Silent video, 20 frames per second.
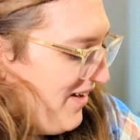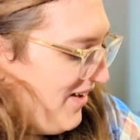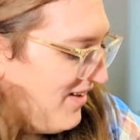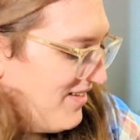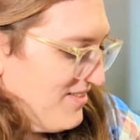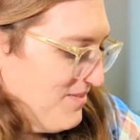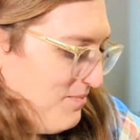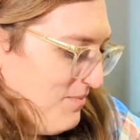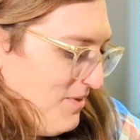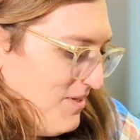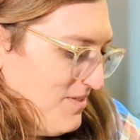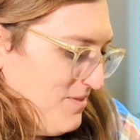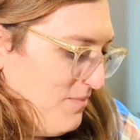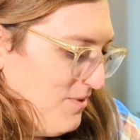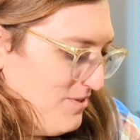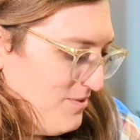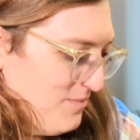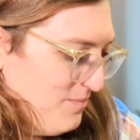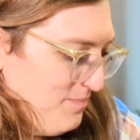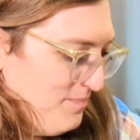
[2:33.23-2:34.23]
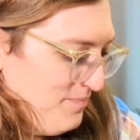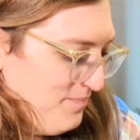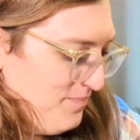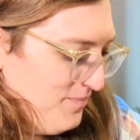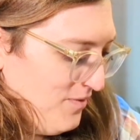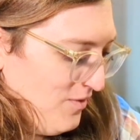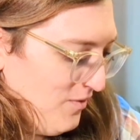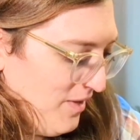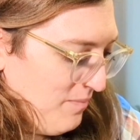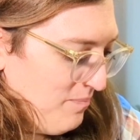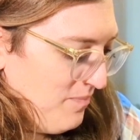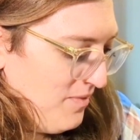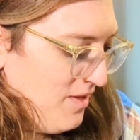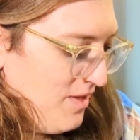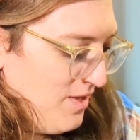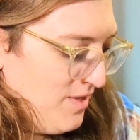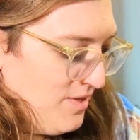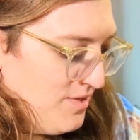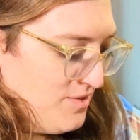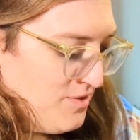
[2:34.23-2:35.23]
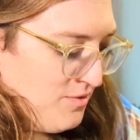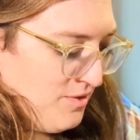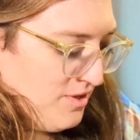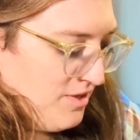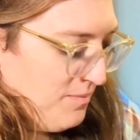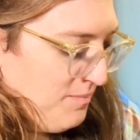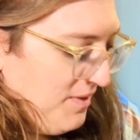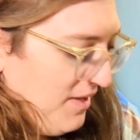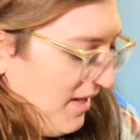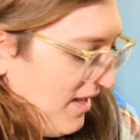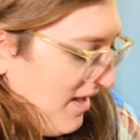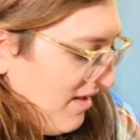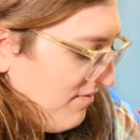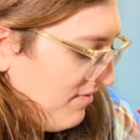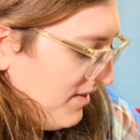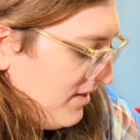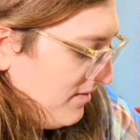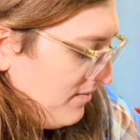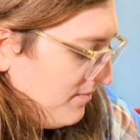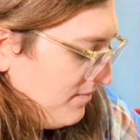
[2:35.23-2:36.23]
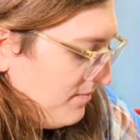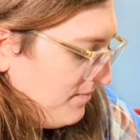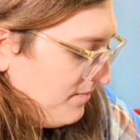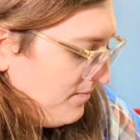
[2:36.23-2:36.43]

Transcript: Awesome. Okay, so you're gonna be a halfling.